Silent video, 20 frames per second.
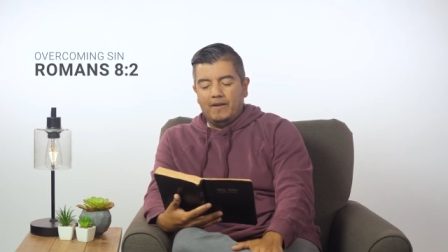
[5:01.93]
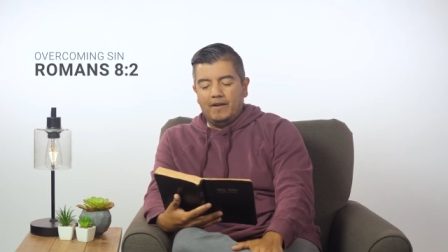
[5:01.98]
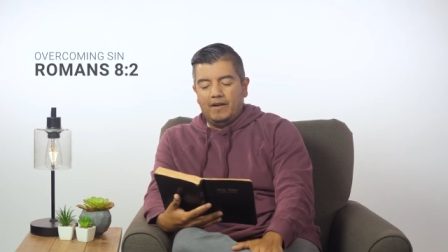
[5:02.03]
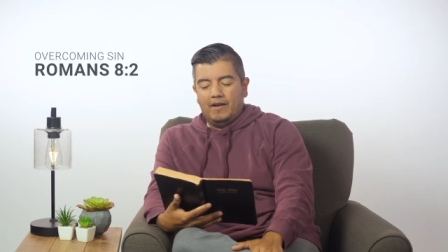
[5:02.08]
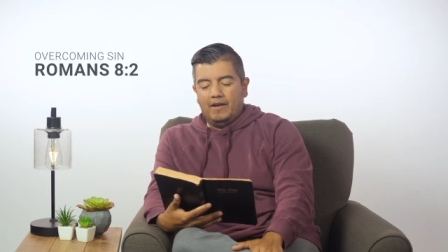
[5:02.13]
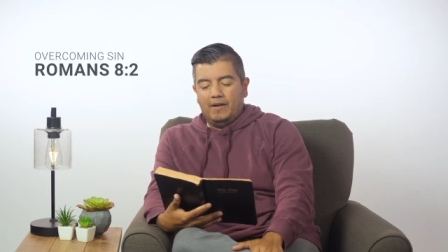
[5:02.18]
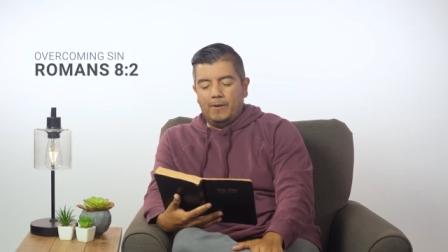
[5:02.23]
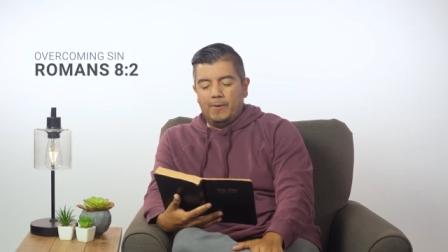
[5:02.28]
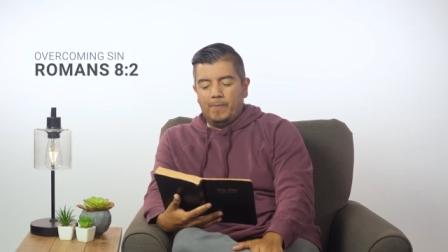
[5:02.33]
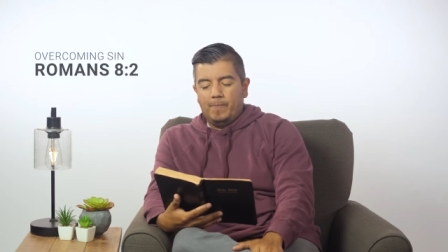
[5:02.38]

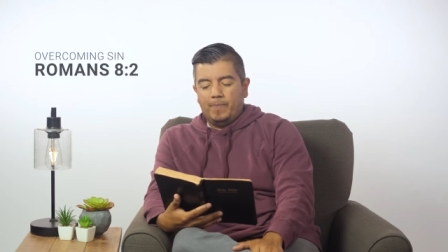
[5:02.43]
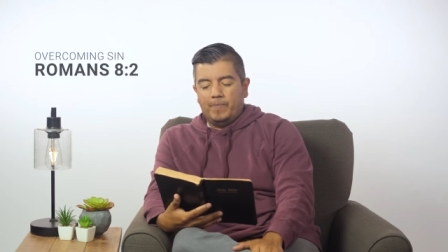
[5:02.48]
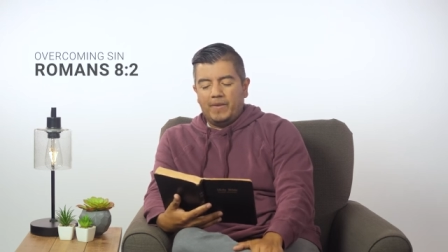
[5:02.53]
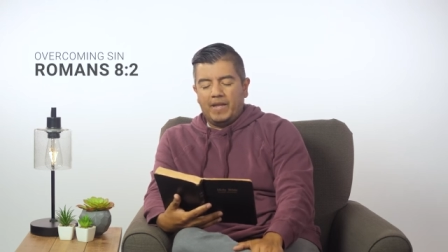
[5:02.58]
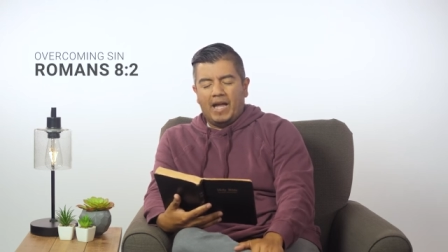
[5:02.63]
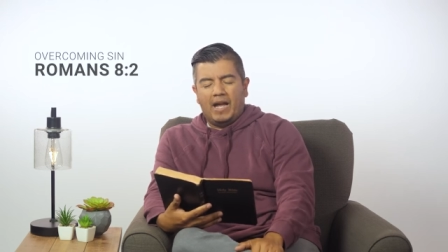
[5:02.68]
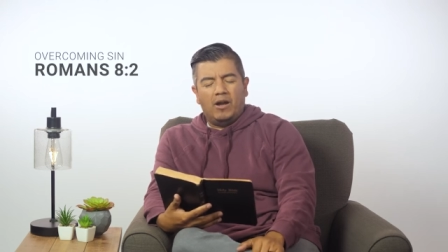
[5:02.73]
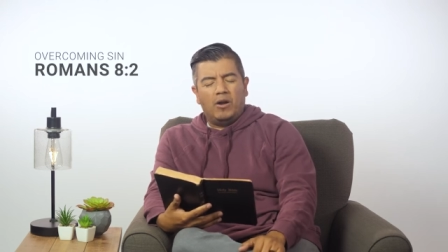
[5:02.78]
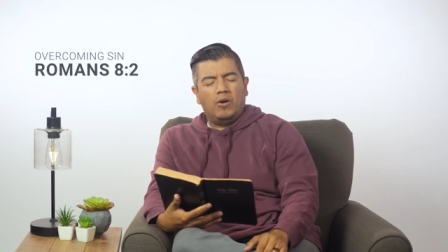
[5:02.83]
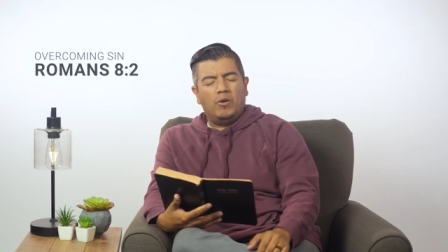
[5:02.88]
Um,
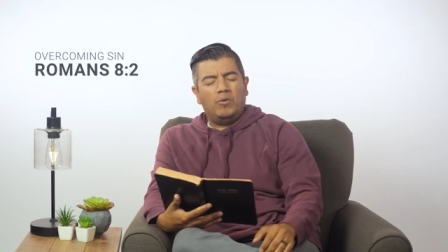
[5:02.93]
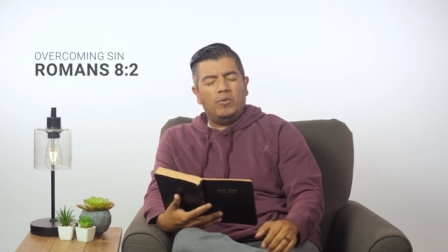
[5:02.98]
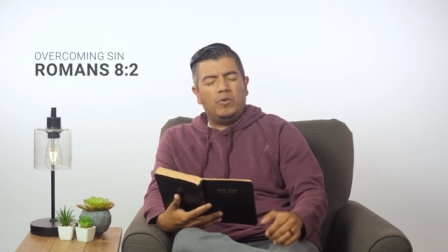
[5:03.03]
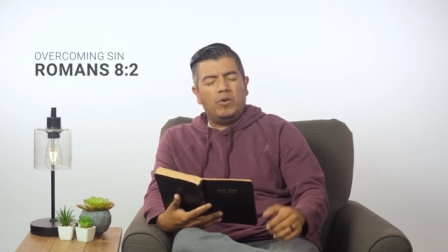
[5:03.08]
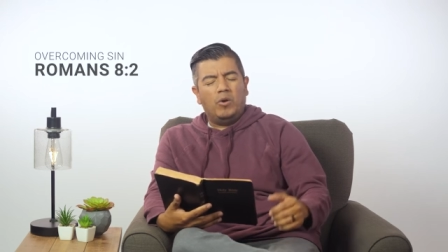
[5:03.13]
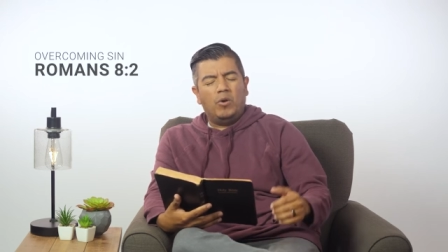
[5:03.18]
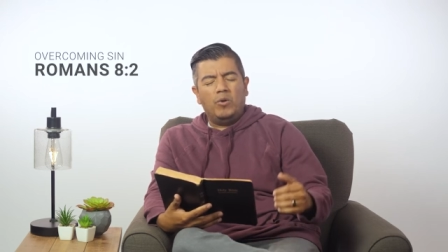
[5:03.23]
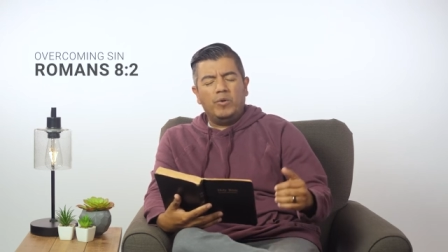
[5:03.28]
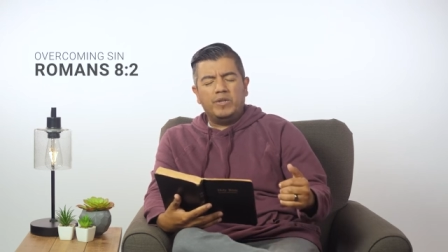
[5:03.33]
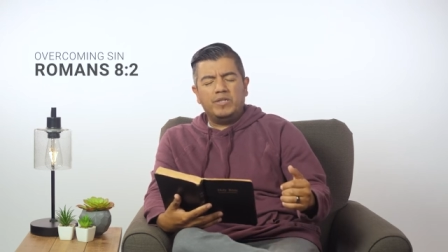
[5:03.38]
how
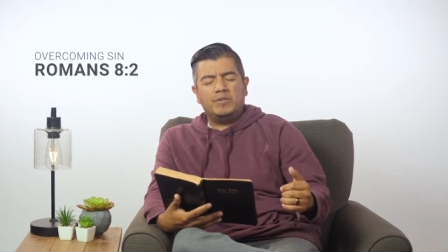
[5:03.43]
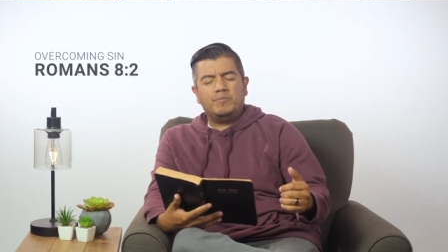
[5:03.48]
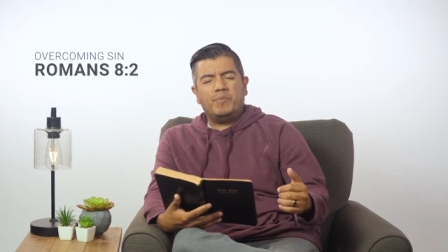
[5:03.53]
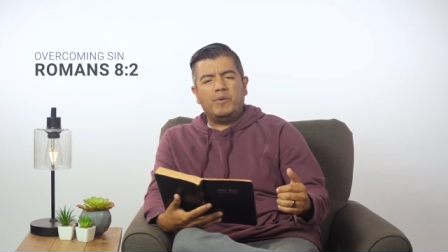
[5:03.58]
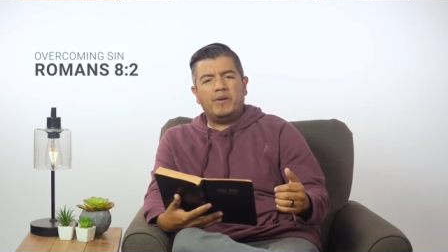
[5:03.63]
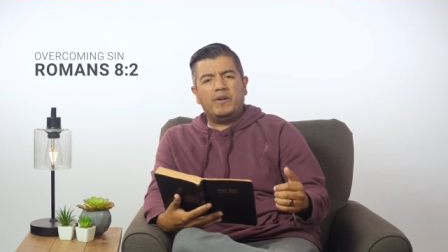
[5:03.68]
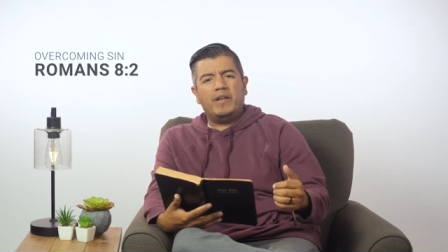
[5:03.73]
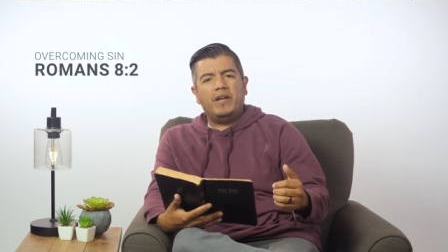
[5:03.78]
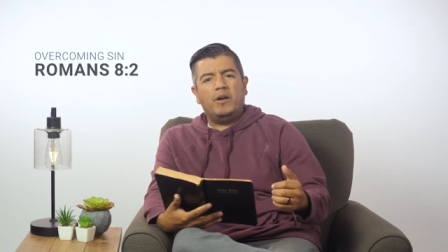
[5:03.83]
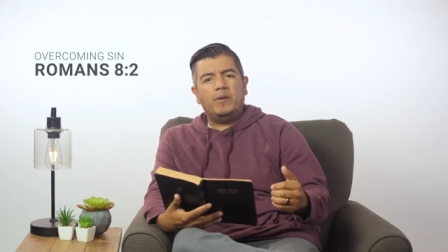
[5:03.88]
the Holy
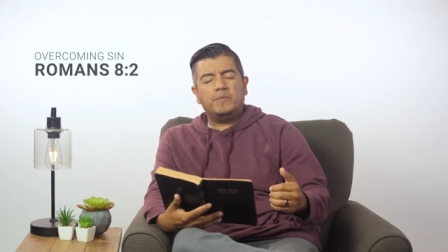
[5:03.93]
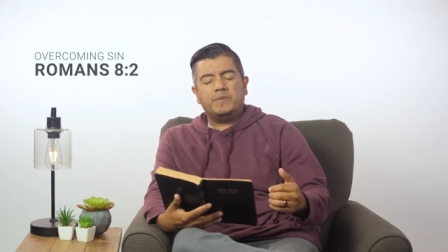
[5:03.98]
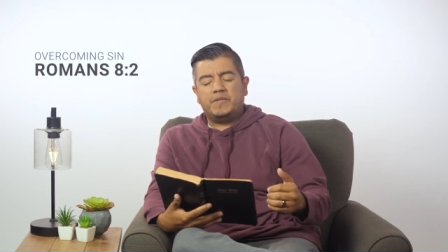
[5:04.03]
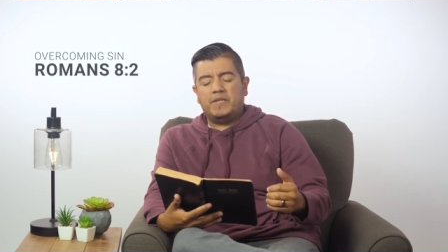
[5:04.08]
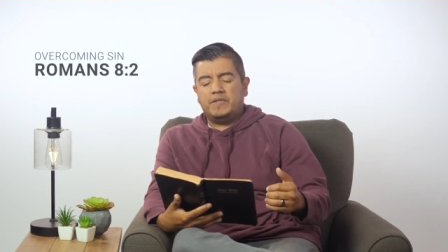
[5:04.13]
Spirit helps